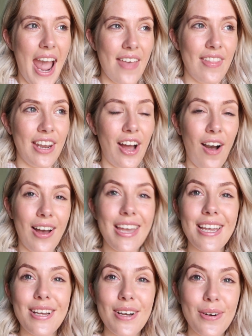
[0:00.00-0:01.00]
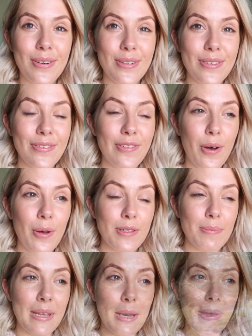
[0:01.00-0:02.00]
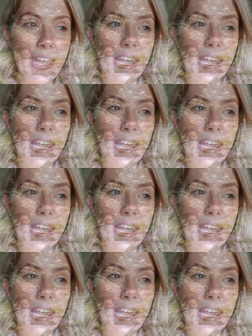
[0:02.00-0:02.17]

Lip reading: And then a hike of Osmina